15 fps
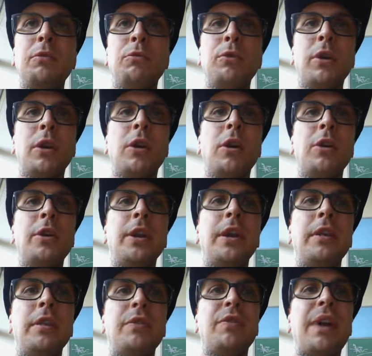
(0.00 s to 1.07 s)

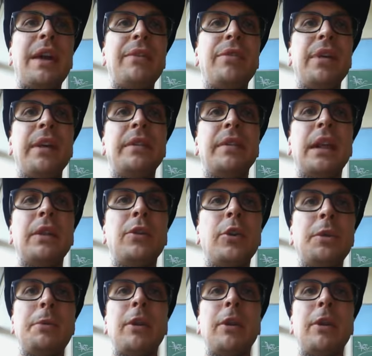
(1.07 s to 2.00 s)
regarding the 5 things that I learned